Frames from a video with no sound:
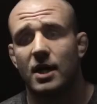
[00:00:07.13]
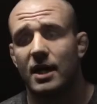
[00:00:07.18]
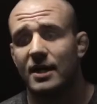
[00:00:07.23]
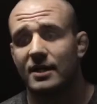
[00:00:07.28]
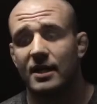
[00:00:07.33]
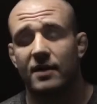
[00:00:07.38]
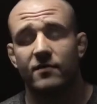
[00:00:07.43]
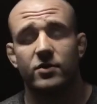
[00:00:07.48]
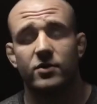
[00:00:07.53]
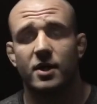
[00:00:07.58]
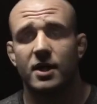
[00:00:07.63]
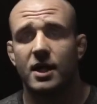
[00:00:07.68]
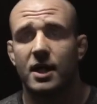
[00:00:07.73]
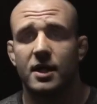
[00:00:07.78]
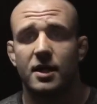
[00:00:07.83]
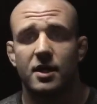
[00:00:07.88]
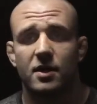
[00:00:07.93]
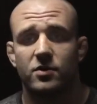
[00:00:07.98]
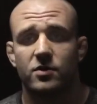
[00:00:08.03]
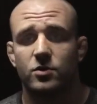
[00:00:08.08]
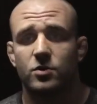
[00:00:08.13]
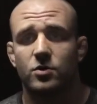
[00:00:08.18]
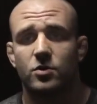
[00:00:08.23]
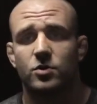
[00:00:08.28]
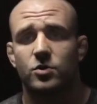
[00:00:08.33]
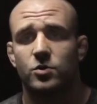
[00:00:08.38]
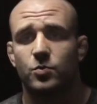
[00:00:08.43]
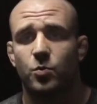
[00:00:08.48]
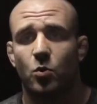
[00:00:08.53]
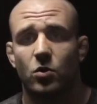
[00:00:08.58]
I had never done any other
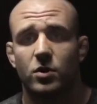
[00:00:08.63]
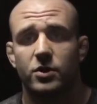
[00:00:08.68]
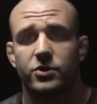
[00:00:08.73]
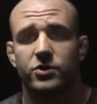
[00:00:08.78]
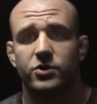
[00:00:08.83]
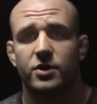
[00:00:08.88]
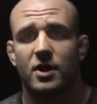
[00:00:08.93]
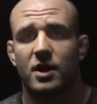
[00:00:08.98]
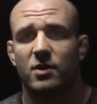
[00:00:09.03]
sports.